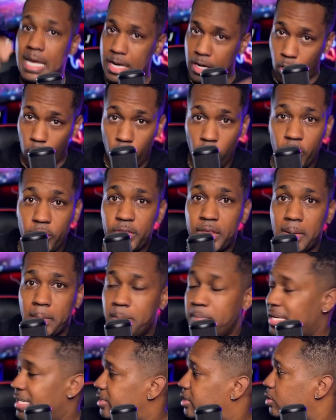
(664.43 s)
on the
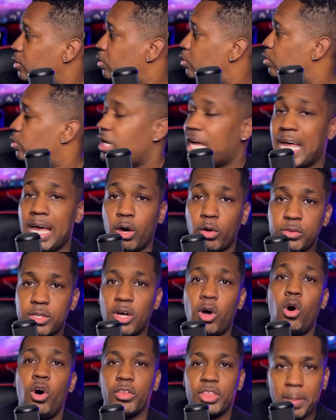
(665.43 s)
mental health
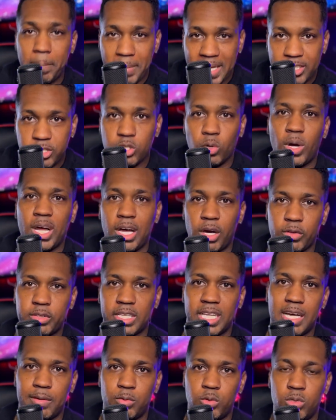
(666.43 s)
on the mental health
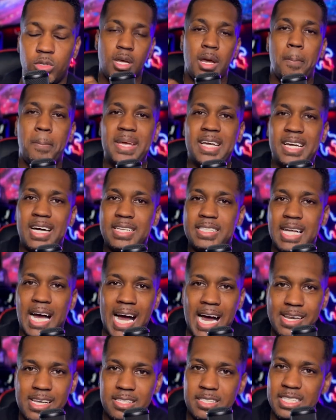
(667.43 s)
level because
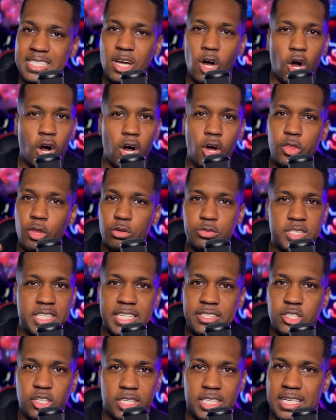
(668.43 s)
honestly all those
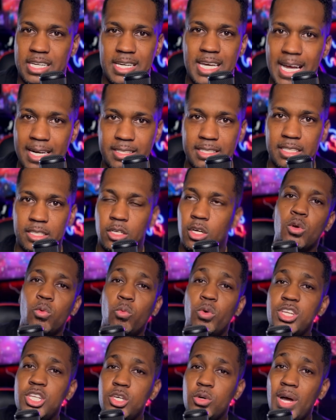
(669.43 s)
things are connected
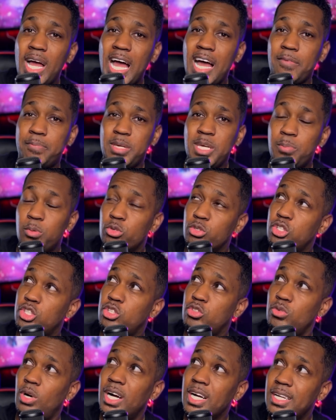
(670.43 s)
when you have people
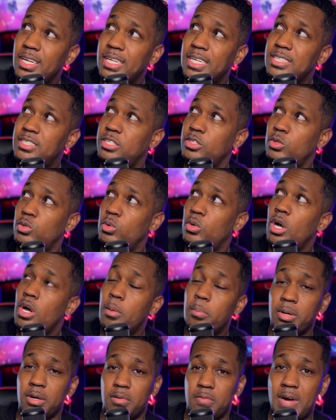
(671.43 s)
struggling to
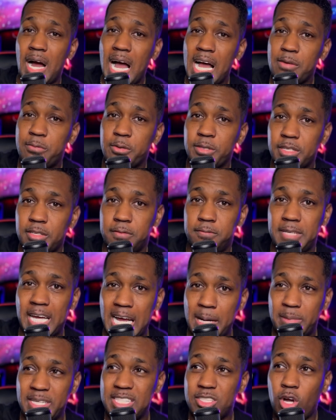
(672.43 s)
provide for their
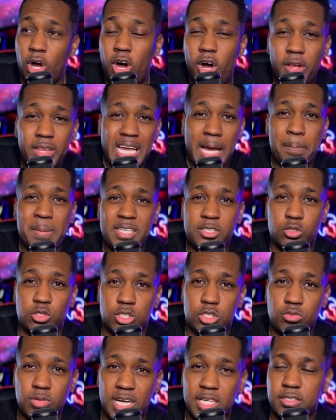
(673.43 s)
families all that mental
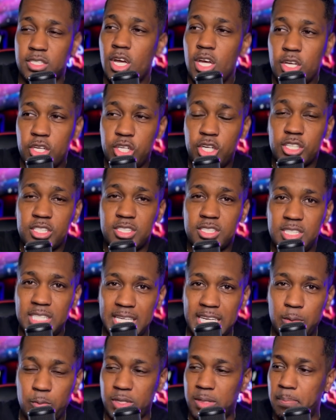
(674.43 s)
stress you're
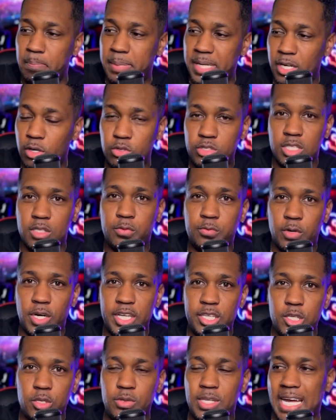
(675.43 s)
sitting with bills in front
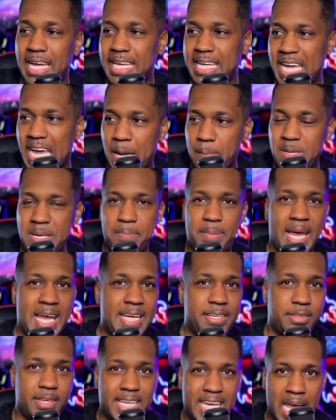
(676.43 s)
of you that can't be
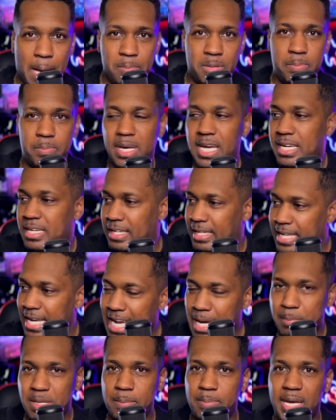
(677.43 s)
paid you can't be paid you
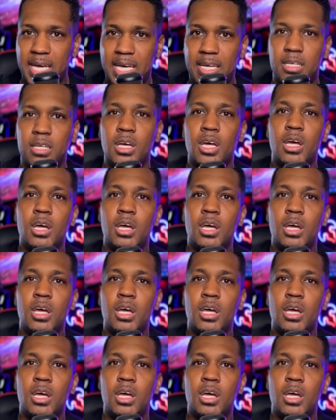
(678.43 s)
can't be paid